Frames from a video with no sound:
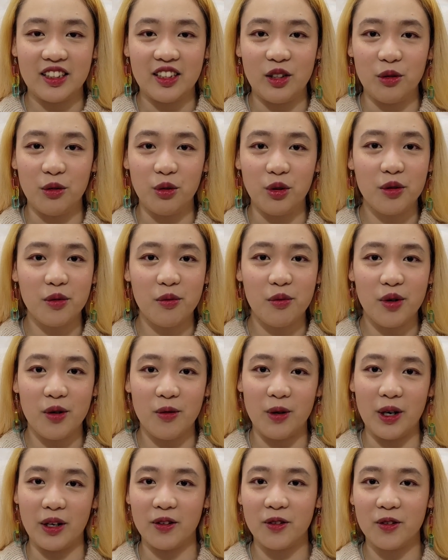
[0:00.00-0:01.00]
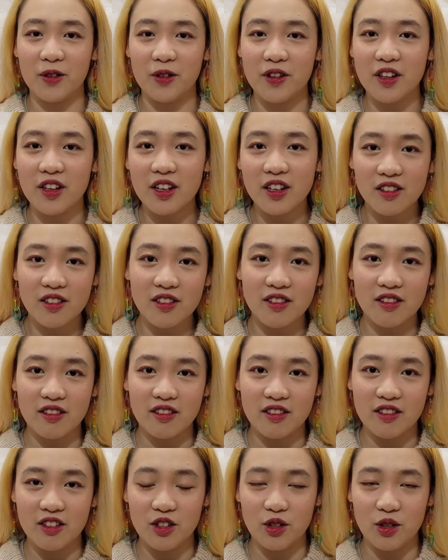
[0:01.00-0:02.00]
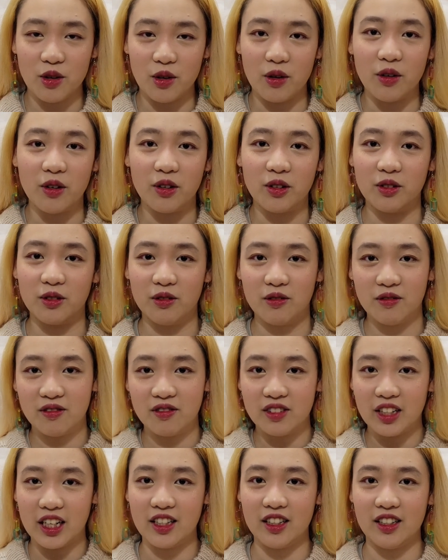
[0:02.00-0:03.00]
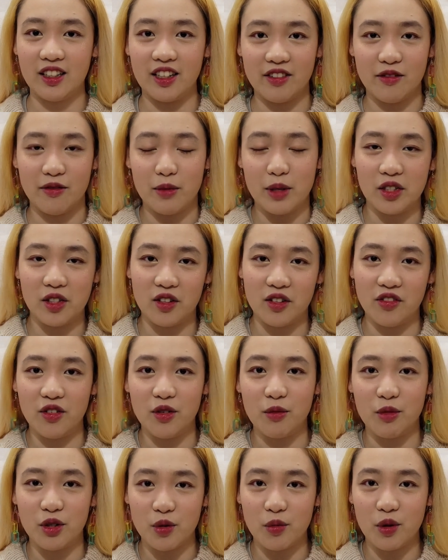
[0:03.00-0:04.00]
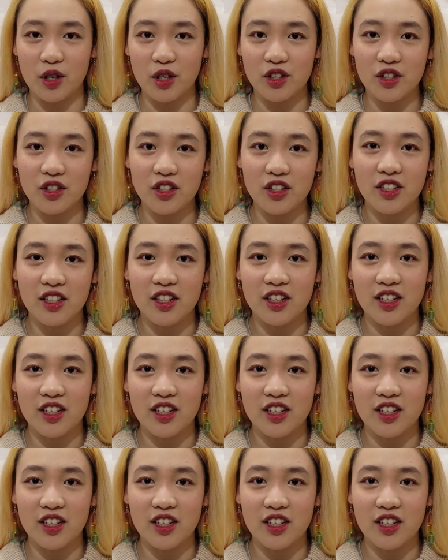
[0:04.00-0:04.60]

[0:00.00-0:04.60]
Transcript: it wouldn't be a regular thing, so I didn't give myself too much pressure.